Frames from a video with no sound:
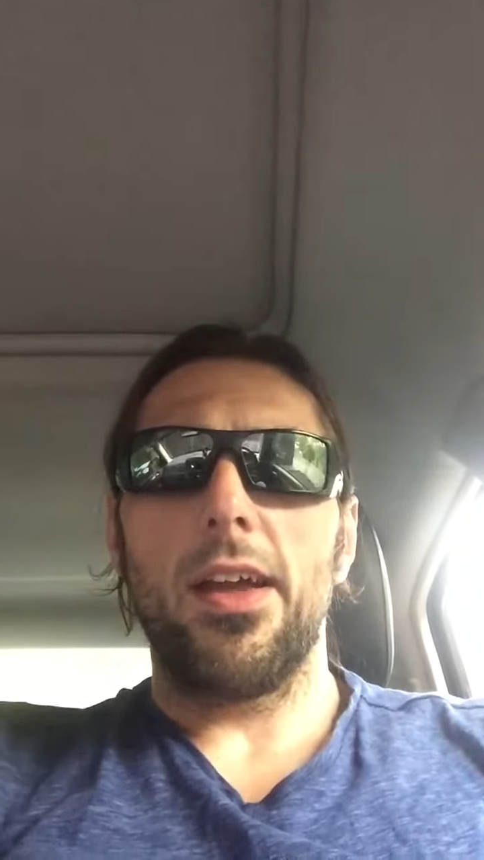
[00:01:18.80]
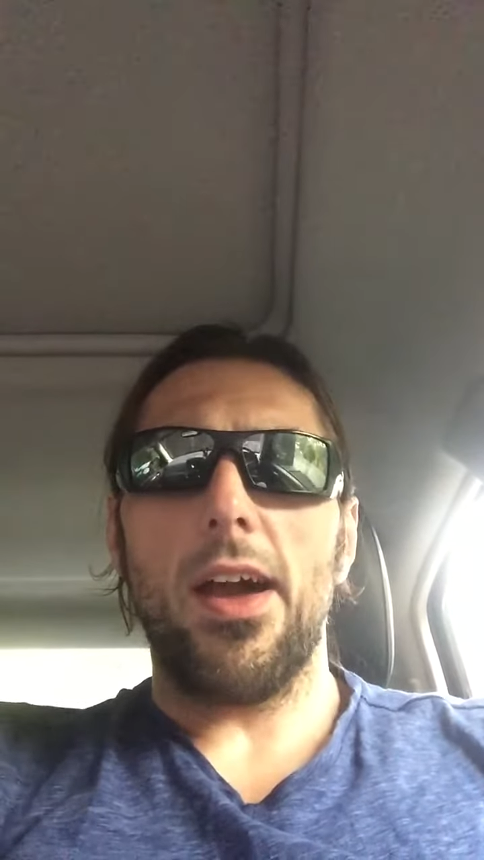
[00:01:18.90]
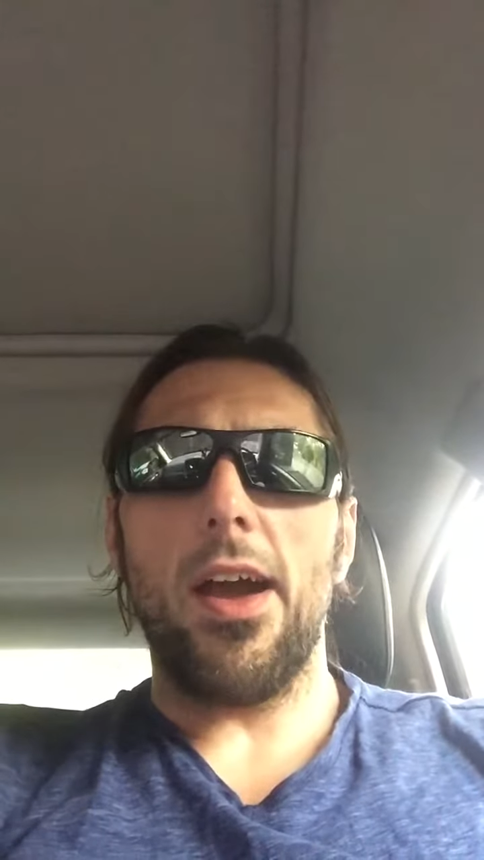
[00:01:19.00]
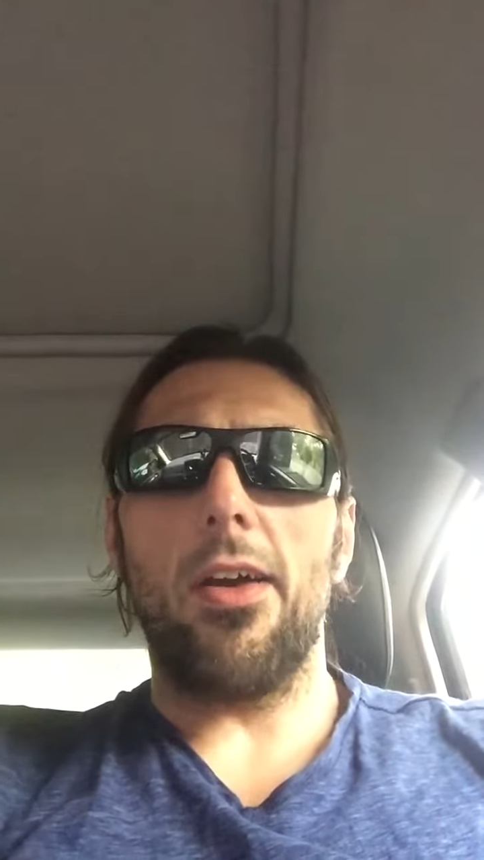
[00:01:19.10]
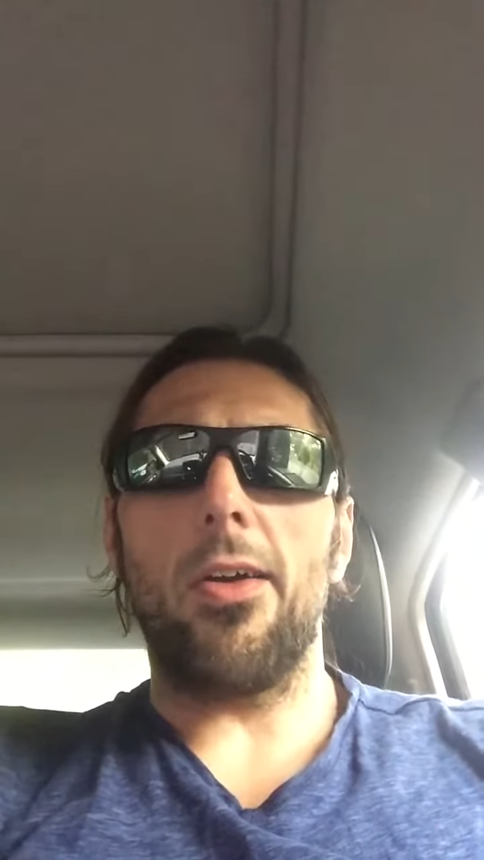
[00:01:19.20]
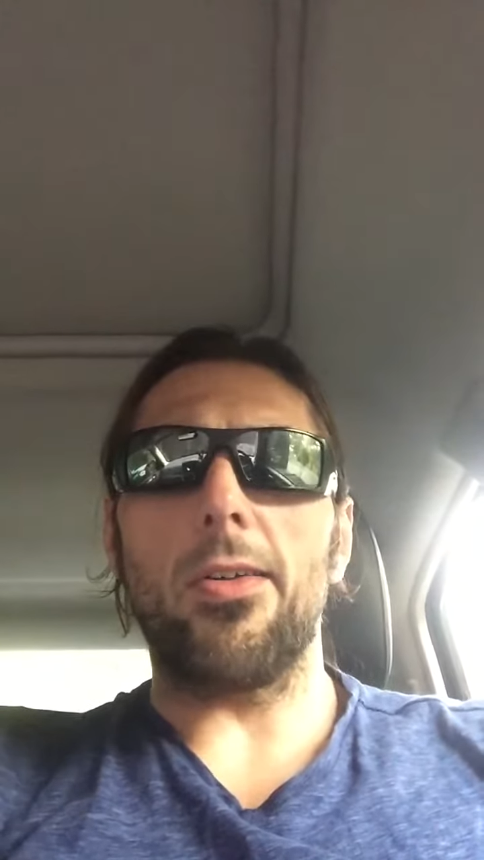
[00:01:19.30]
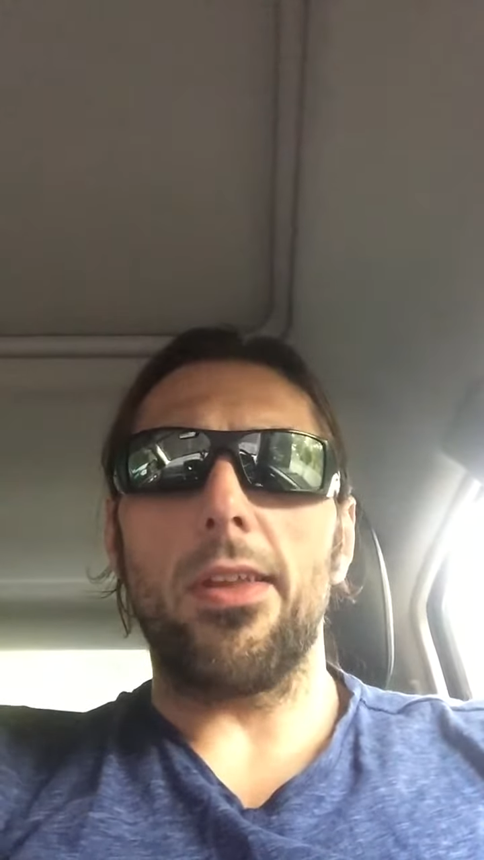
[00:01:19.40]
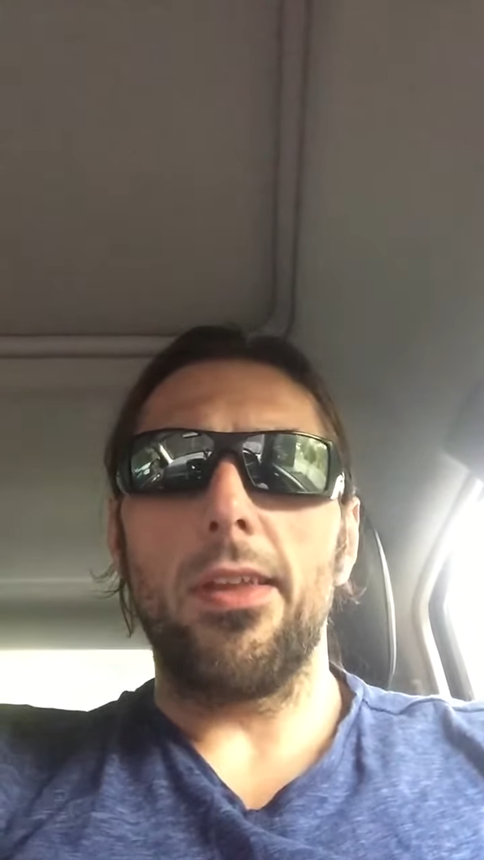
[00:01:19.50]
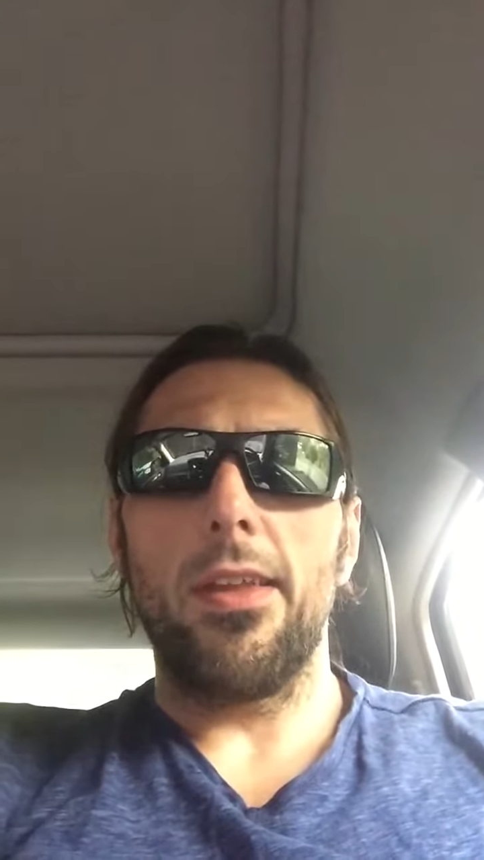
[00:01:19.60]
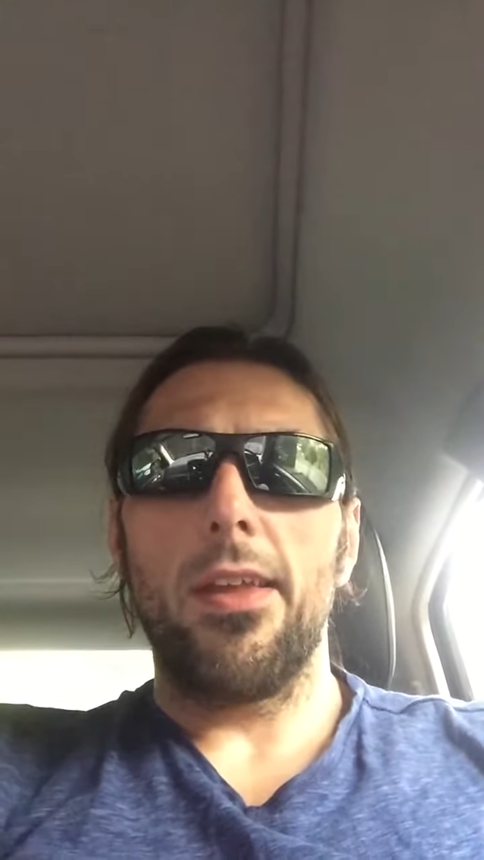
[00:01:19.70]
I hurt.
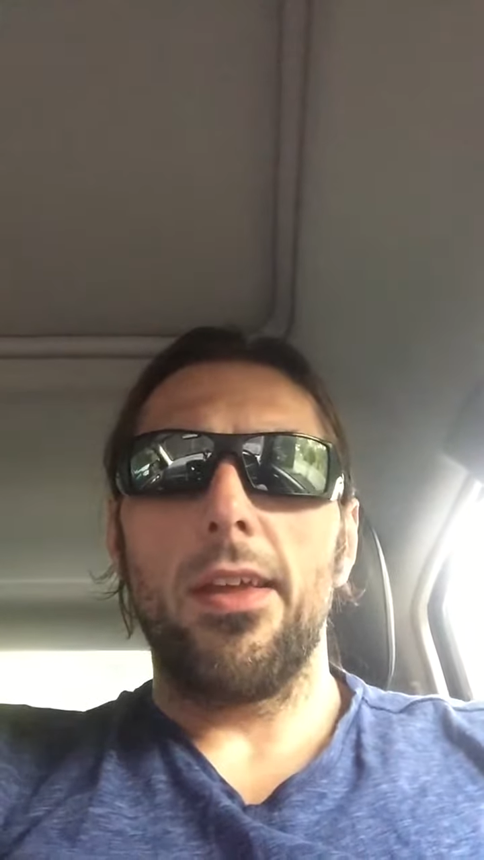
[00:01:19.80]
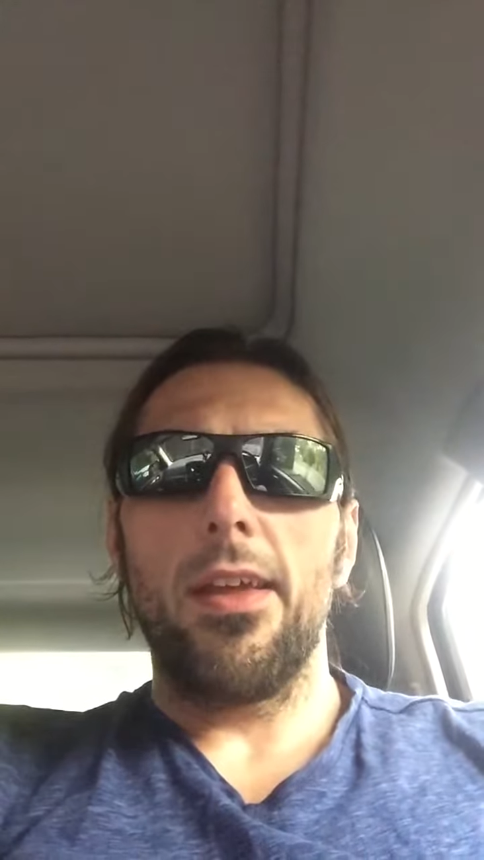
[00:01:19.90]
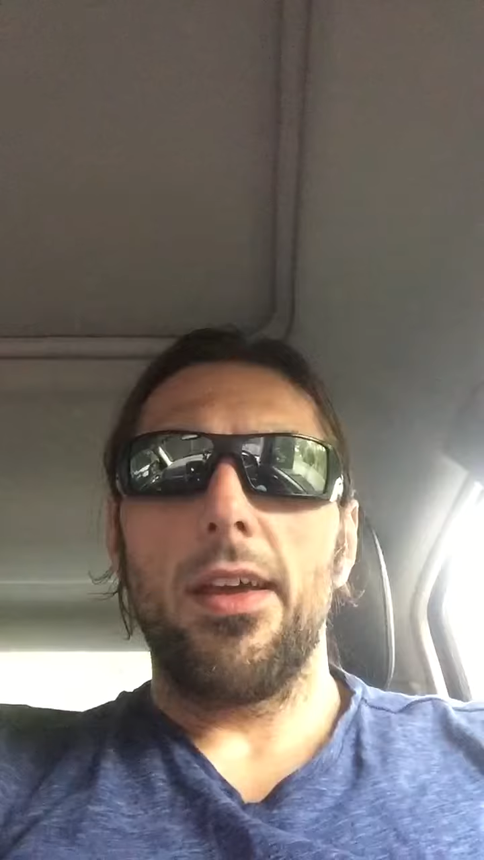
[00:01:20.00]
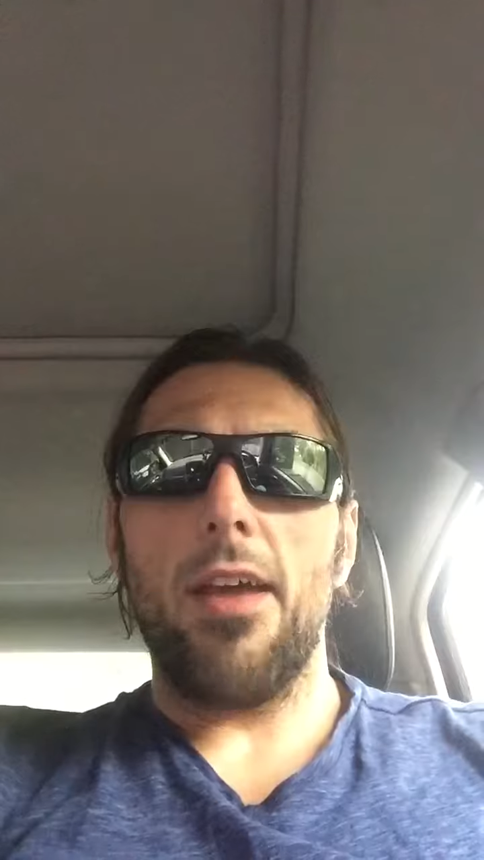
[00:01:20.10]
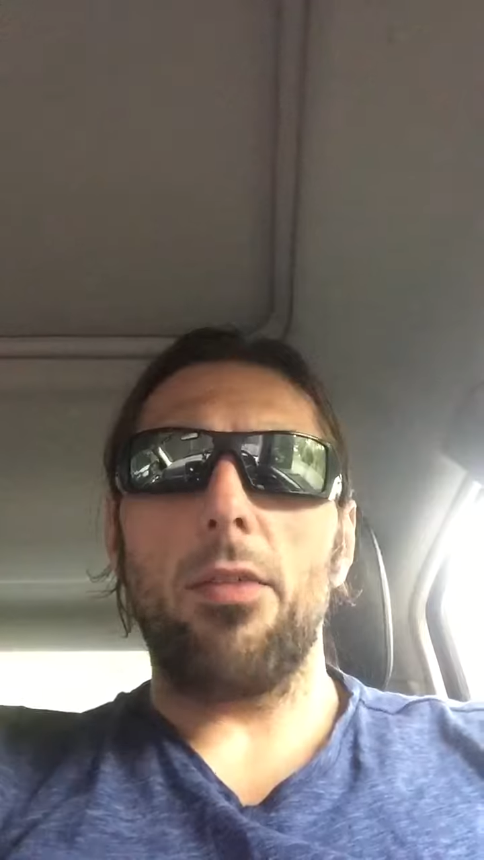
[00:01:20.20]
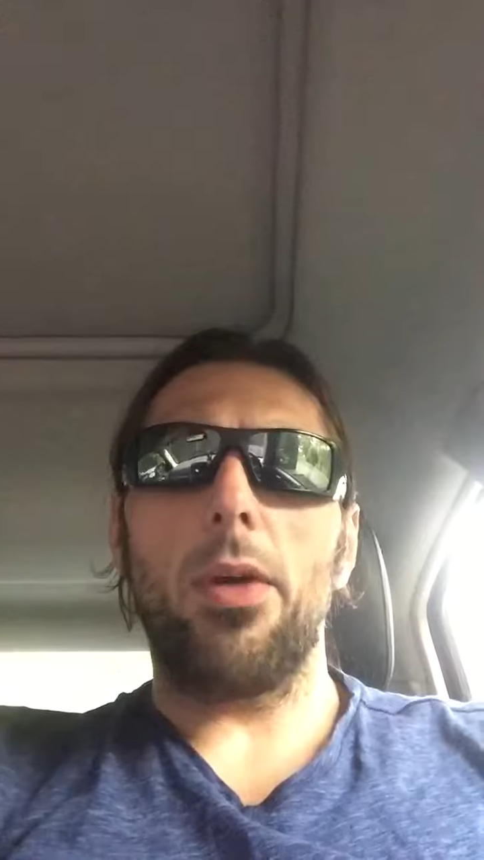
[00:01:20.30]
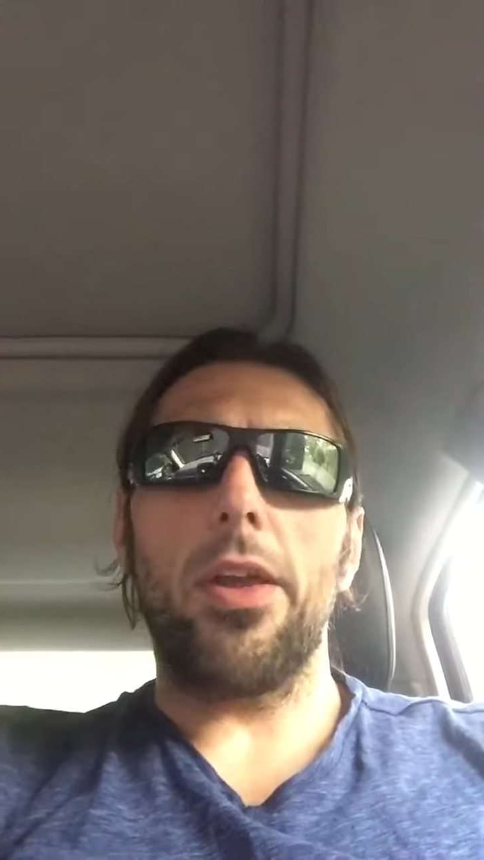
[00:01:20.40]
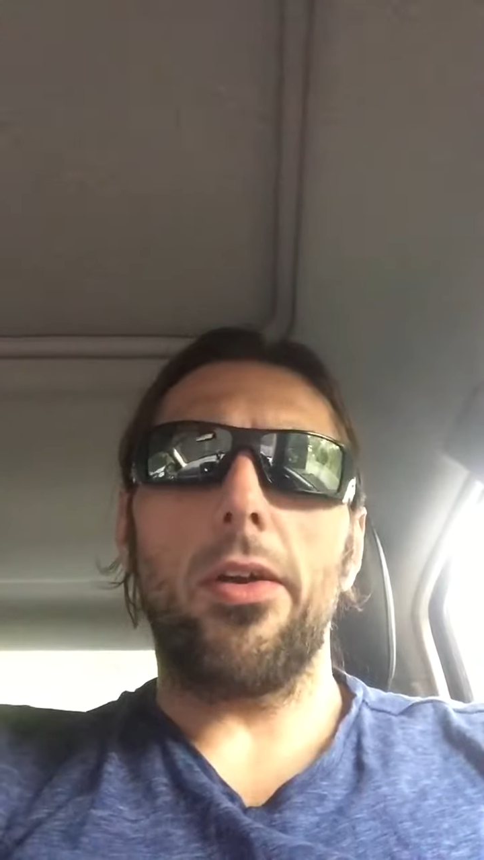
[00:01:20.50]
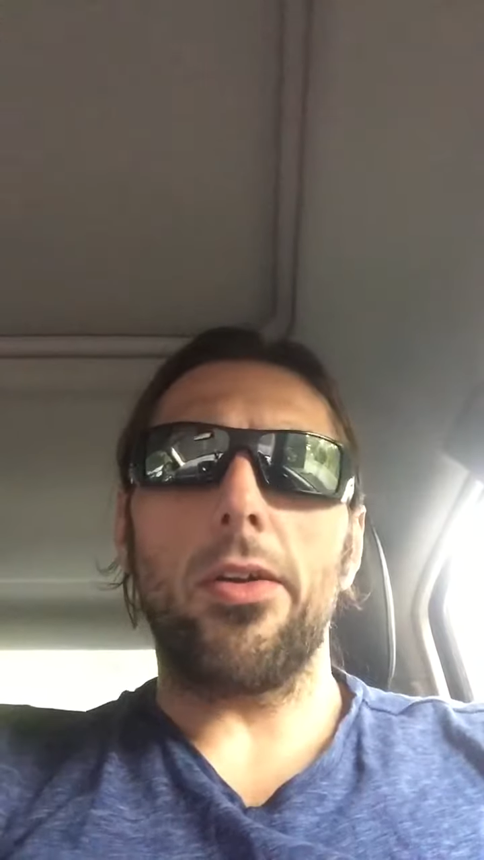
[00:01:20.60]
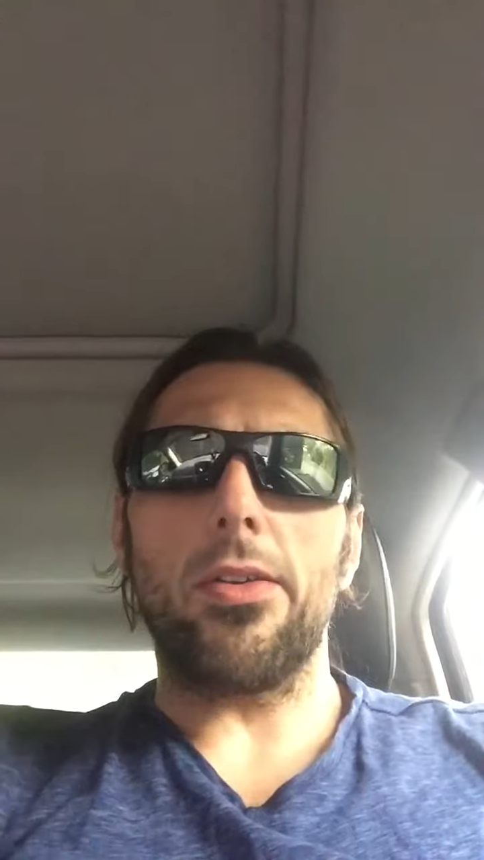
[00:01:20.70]
Everybody
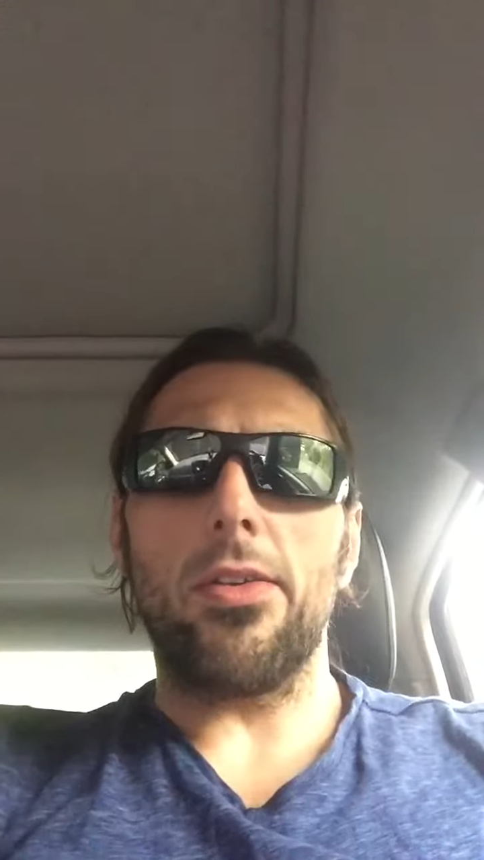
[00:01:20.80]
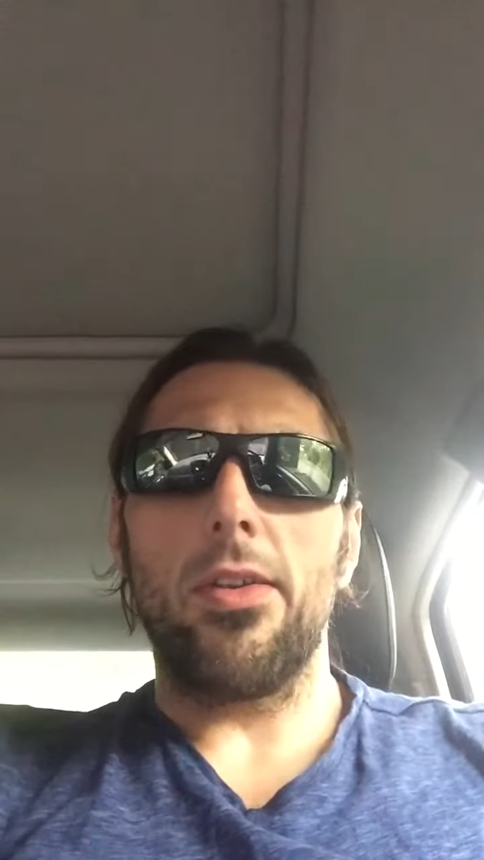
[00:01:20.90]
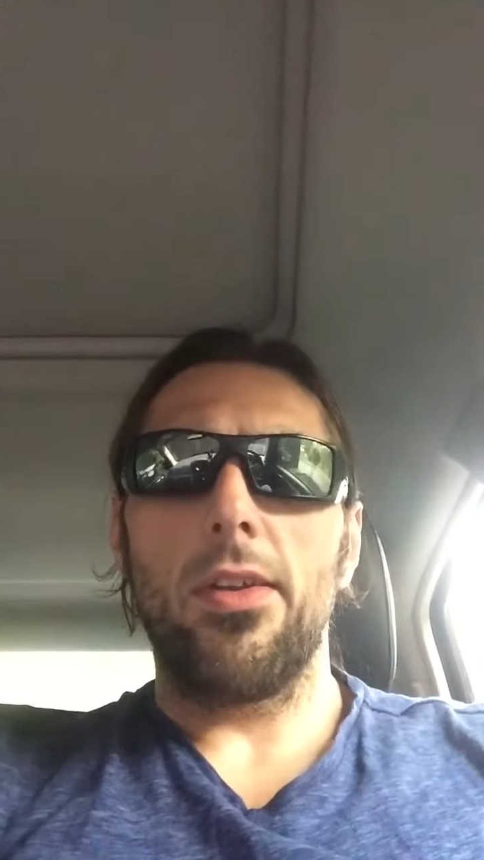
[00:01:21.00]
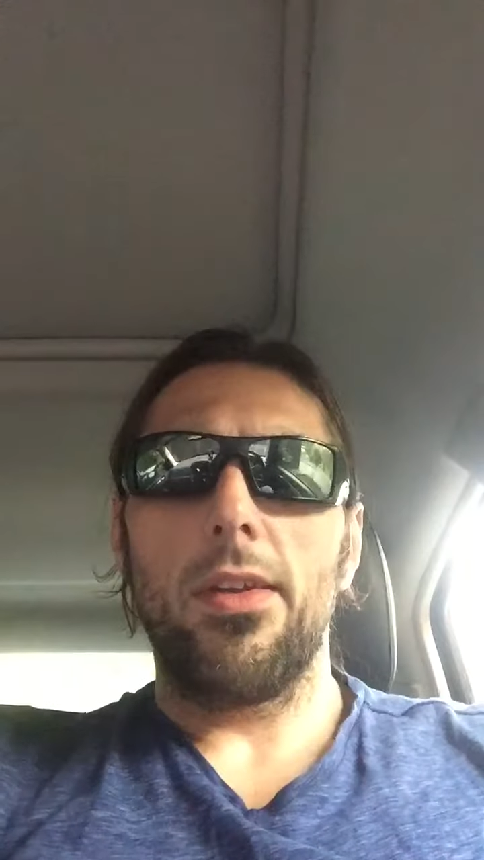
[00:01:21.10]
hurts.